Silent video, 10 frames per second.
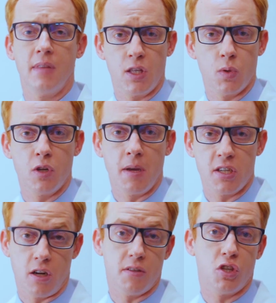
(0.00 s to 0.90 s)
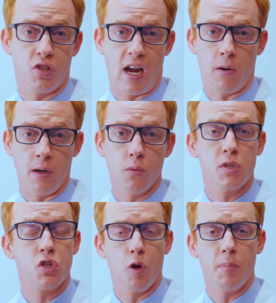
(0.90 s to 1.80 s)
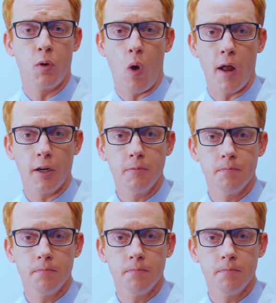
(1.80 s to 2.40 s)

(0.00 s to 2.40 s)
that's when you may start to shower with soap and water.